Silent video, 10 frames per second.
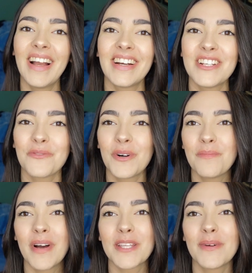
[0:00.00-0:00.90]
Hi guys,
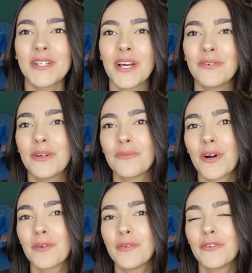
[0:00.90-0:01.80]
welcome back to my channel and
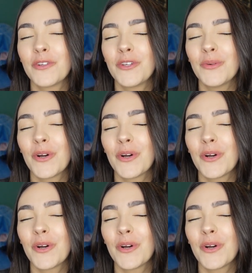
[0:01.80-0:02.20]
welcome if you're new.